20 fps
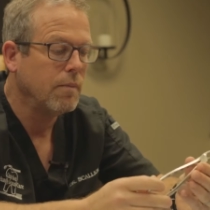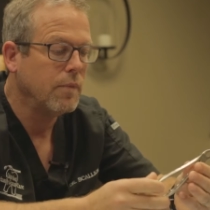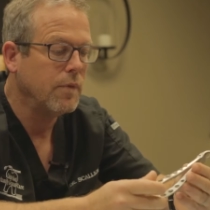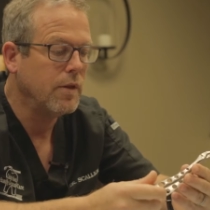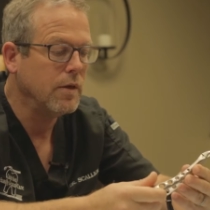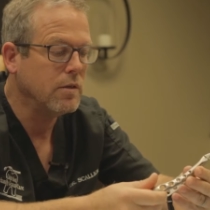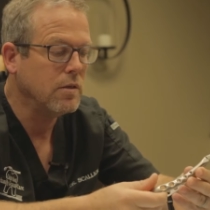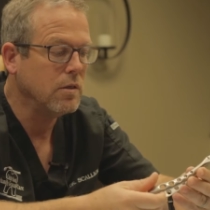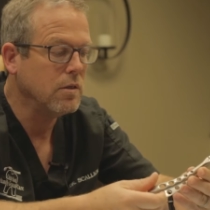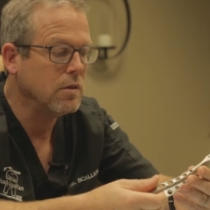
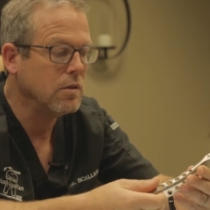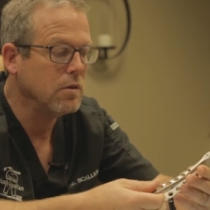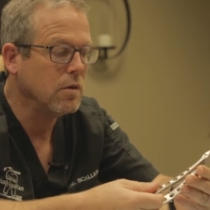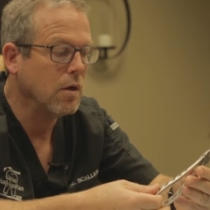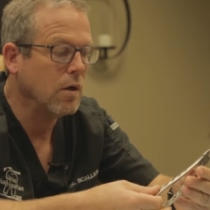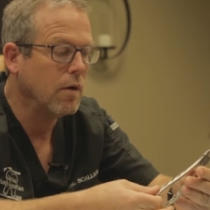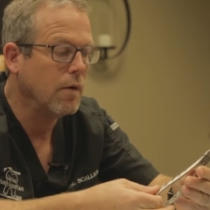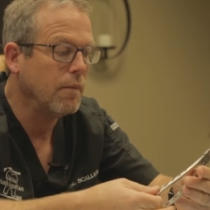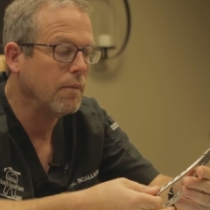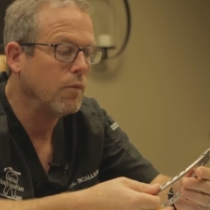This is
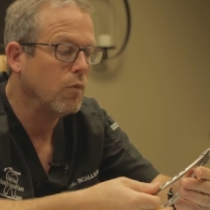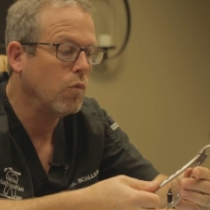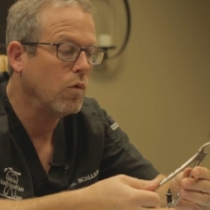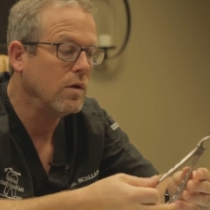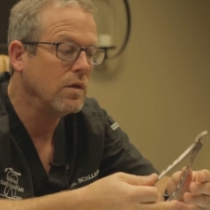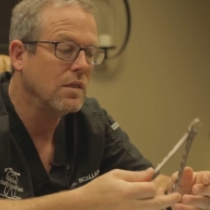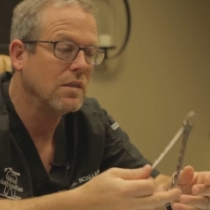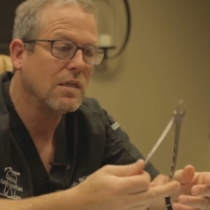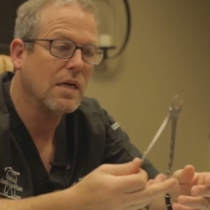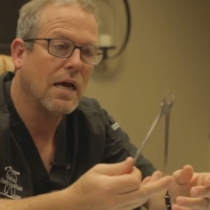
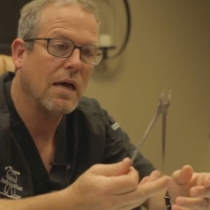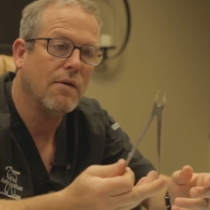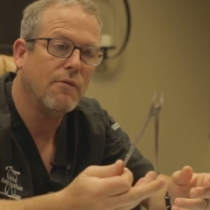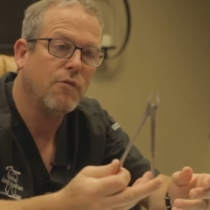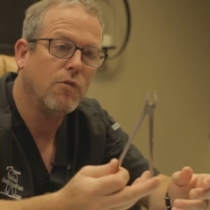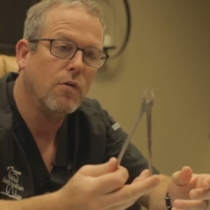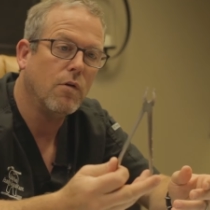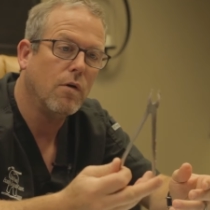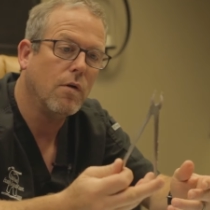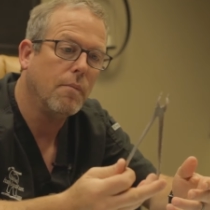one designed
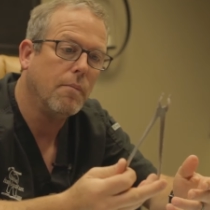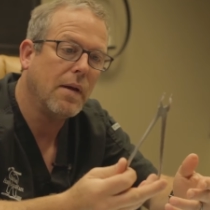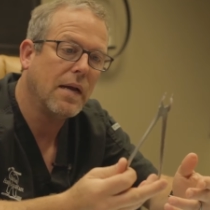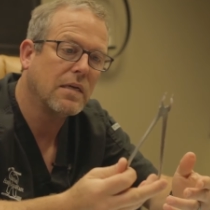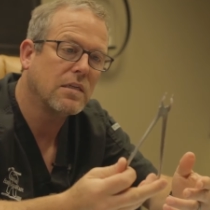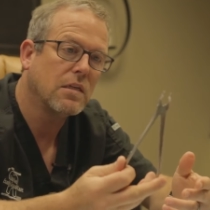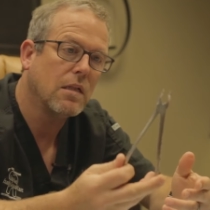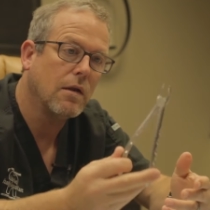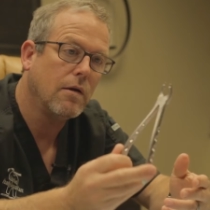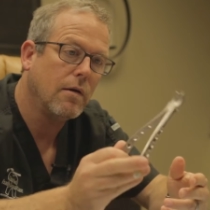for a
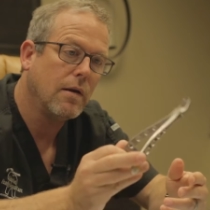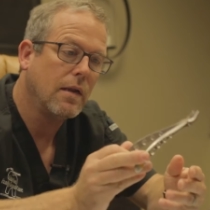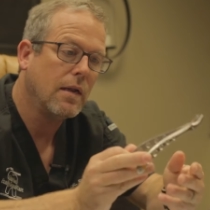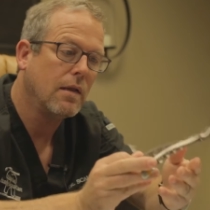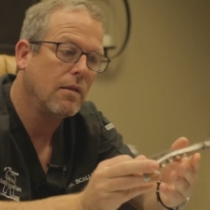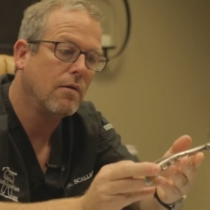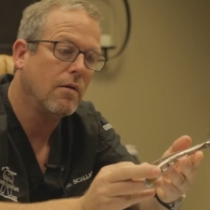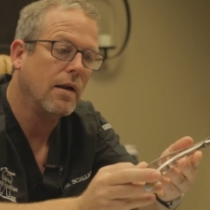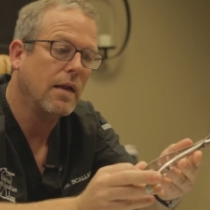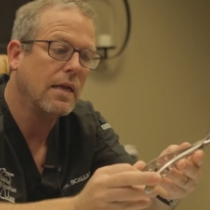maxillary, either